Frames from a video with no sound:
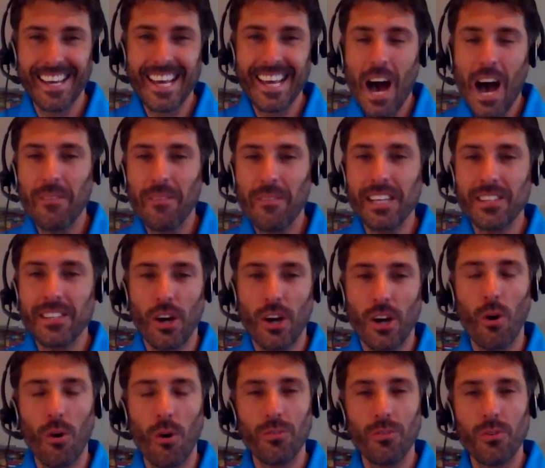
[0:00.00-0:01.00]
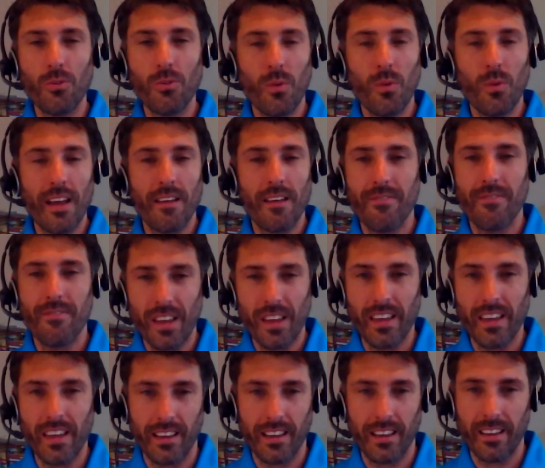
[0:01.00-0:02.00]
And it's a whole new way of
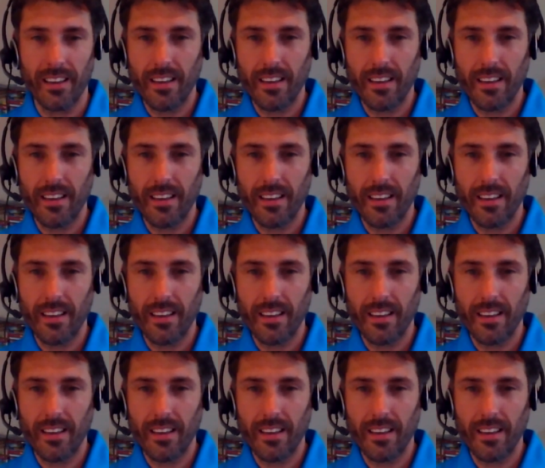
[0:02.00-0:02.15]
thinking,